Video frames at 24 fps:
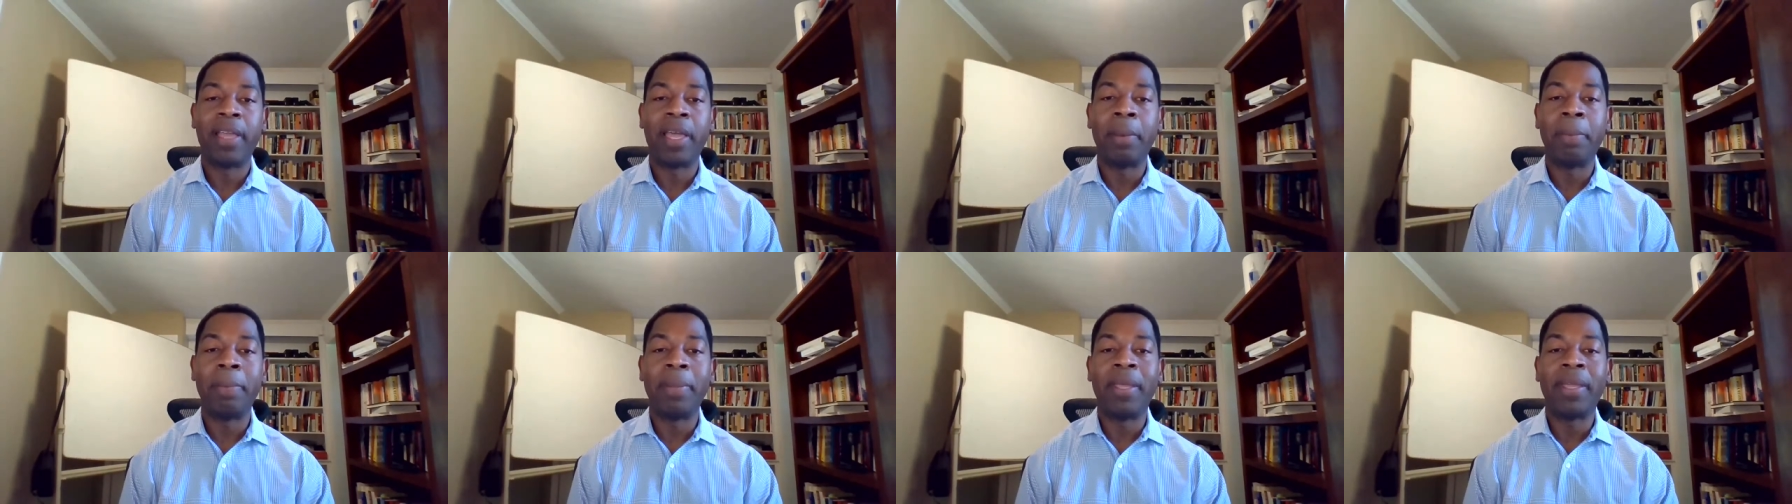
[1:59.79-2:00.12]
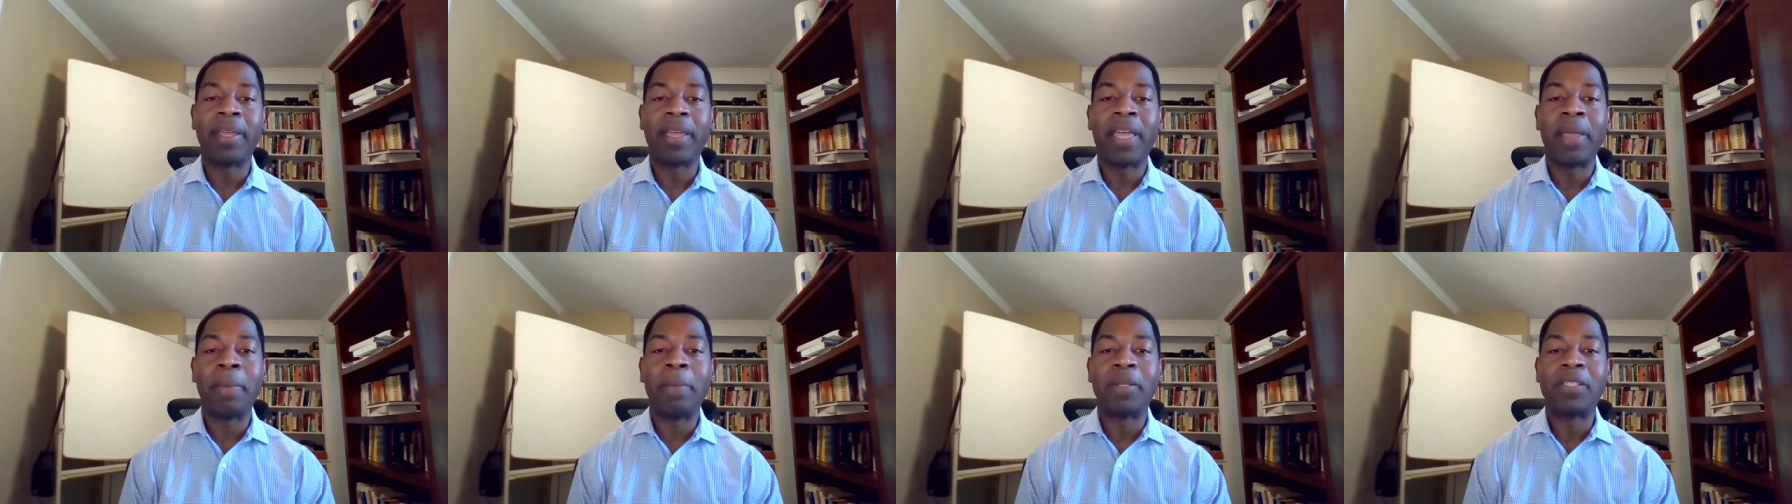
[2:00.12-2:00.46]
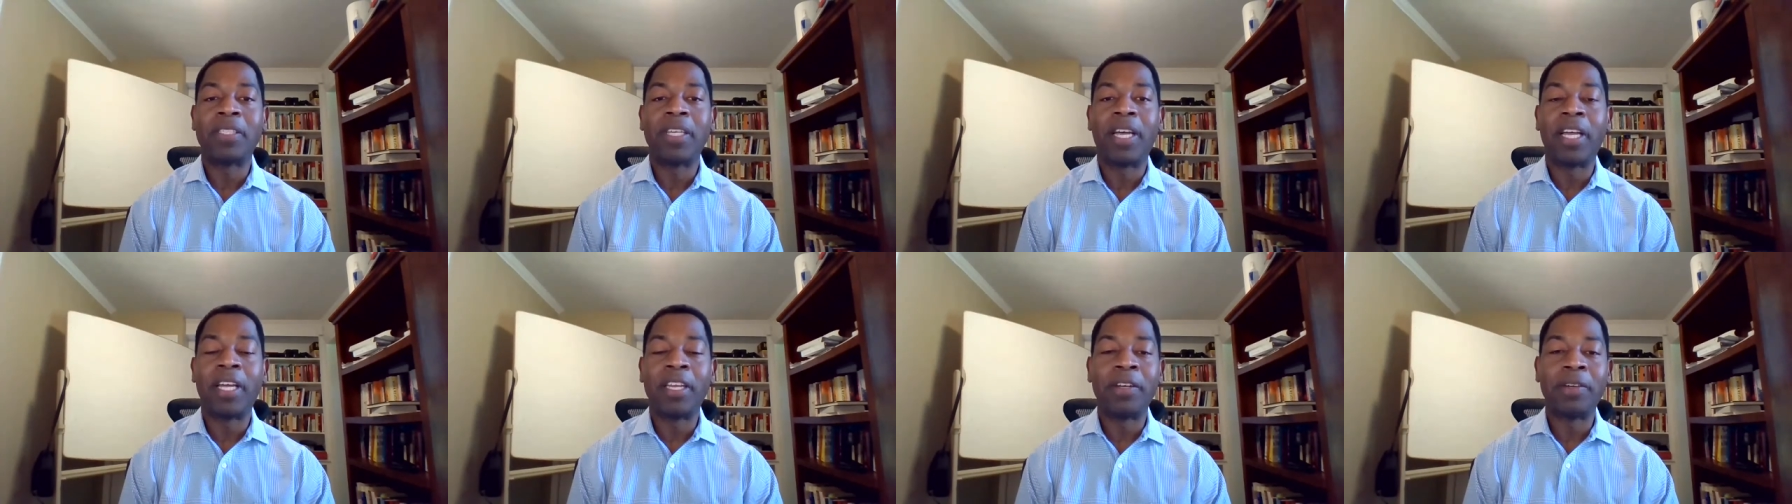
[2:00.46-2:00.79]
And being able
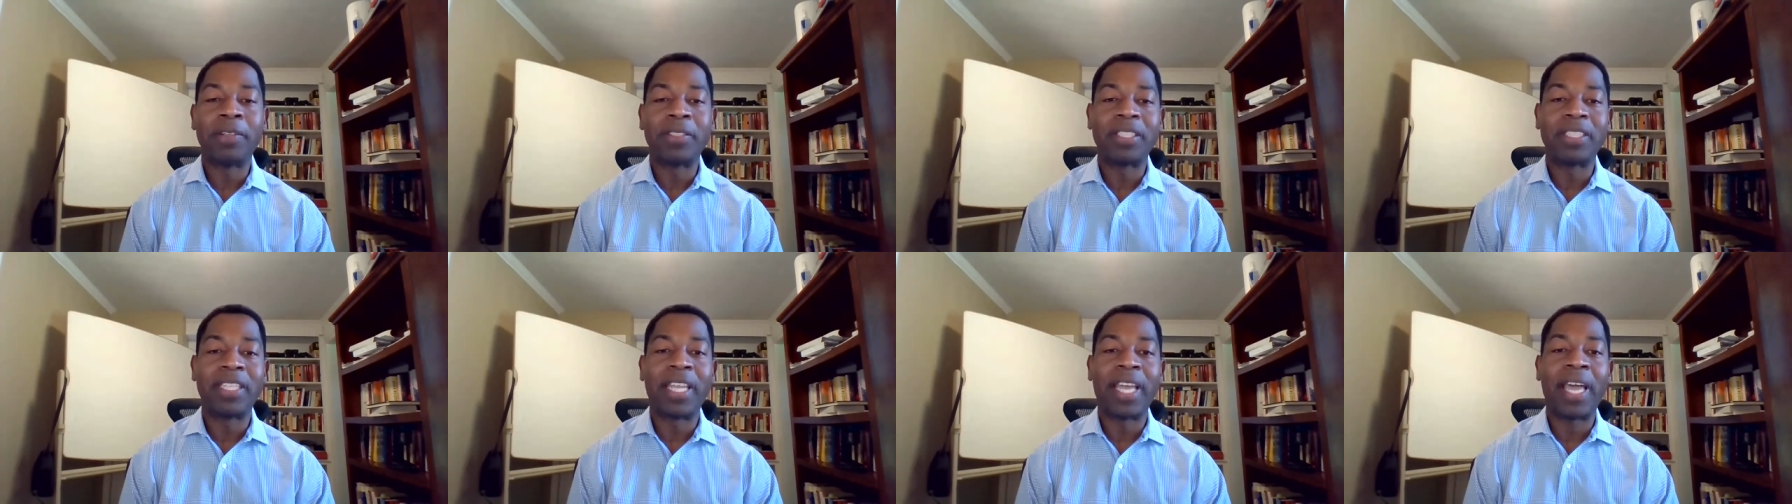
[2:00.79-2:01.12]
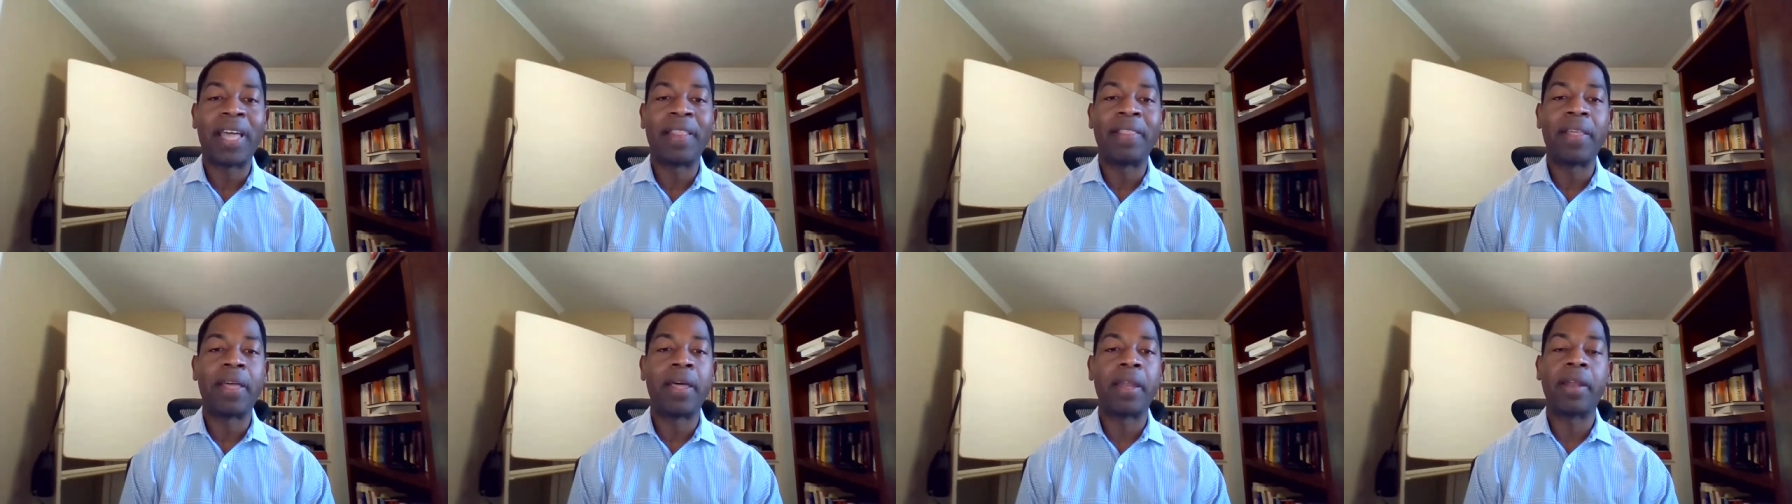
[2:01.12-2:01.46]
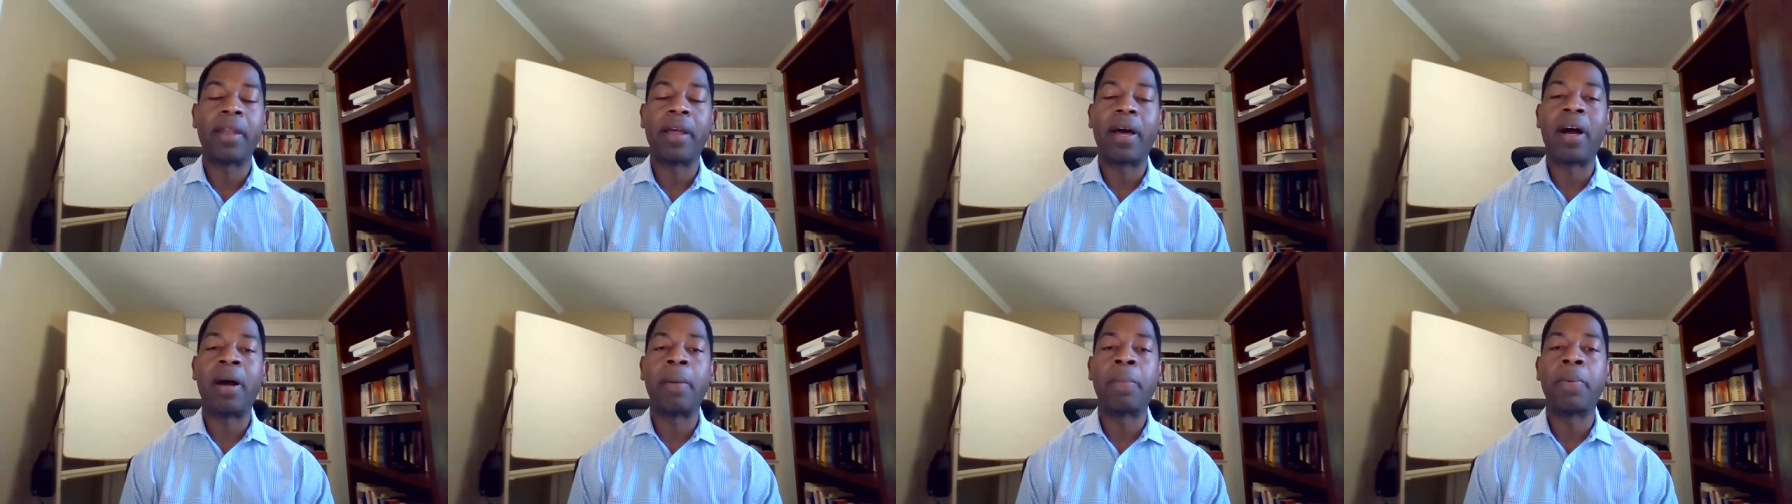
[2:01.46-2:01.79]
to understand that
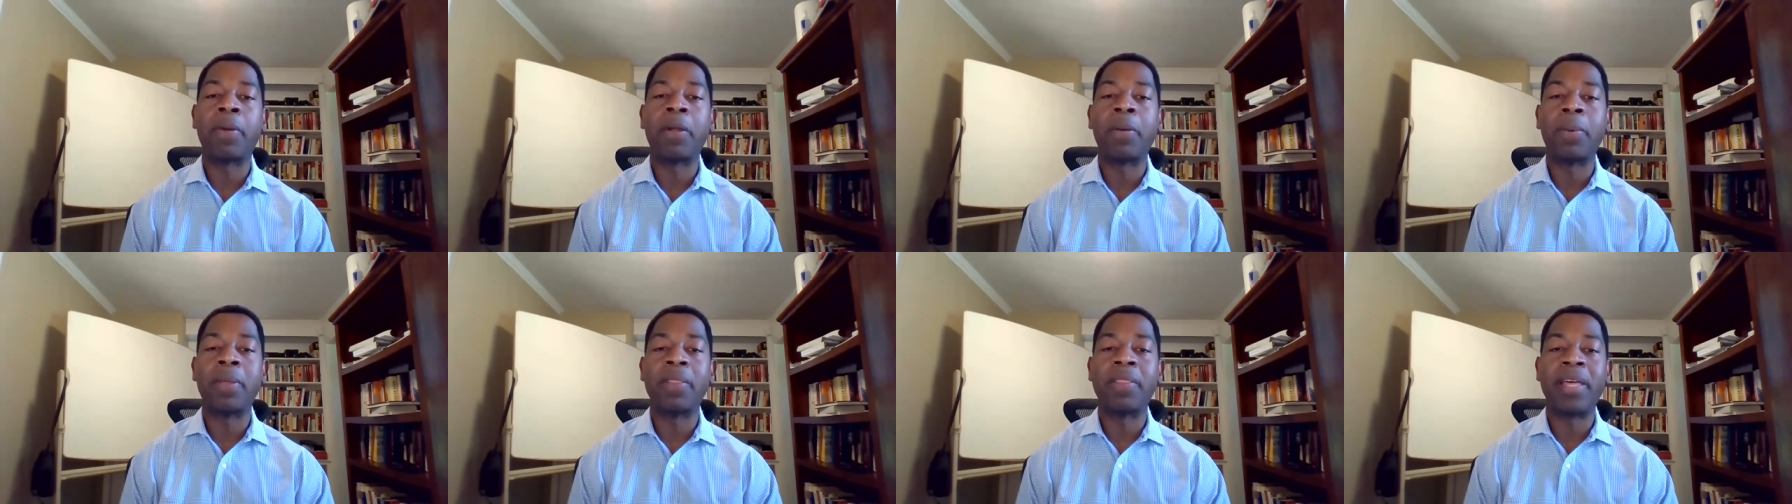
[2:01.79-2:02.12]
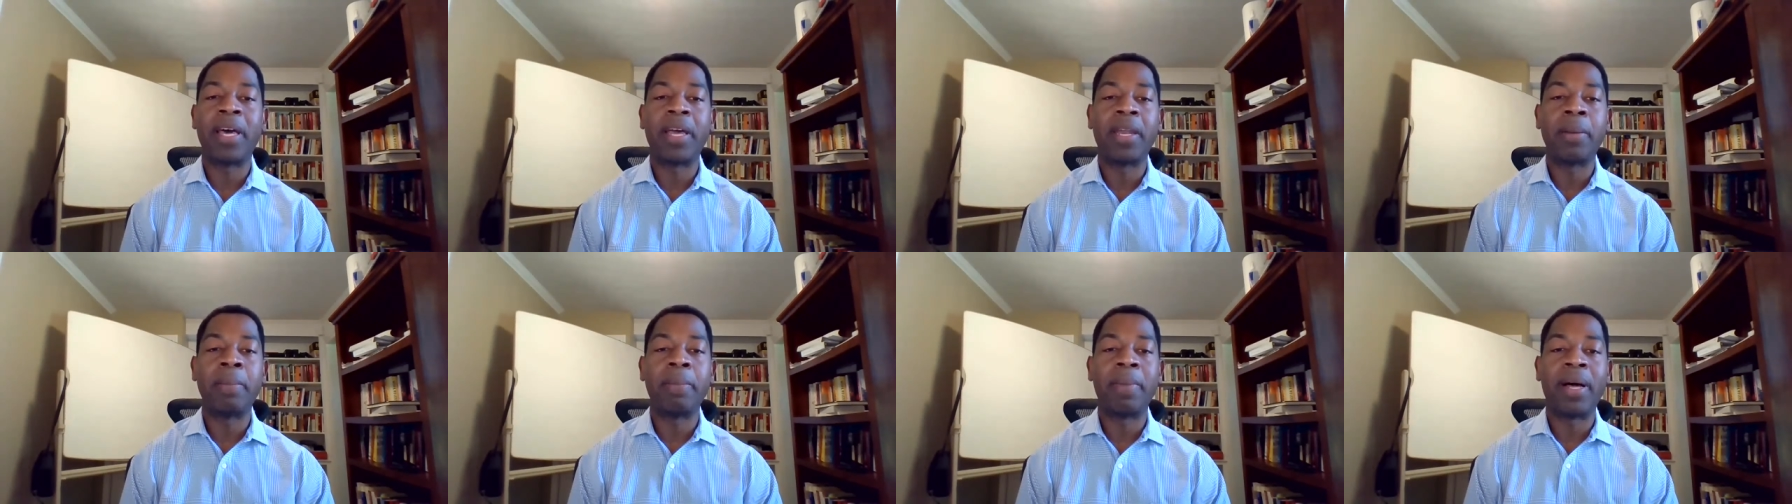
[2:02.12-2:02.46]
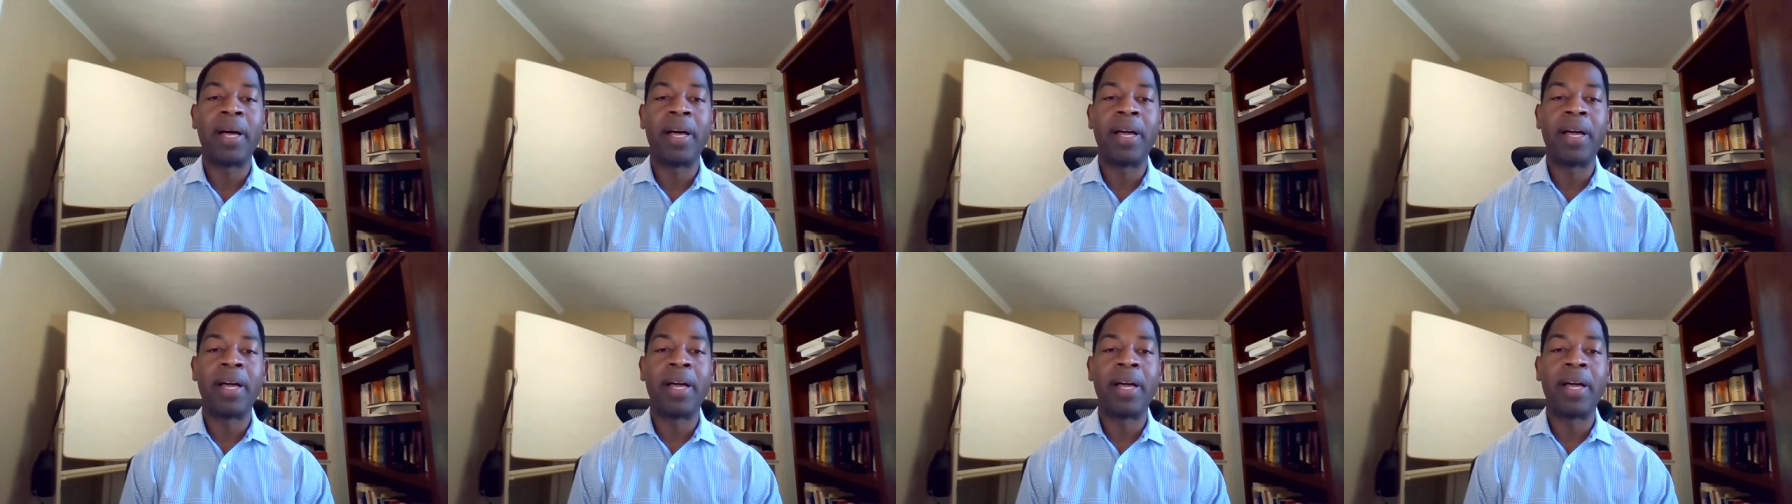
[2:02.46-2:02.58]
and operate with that in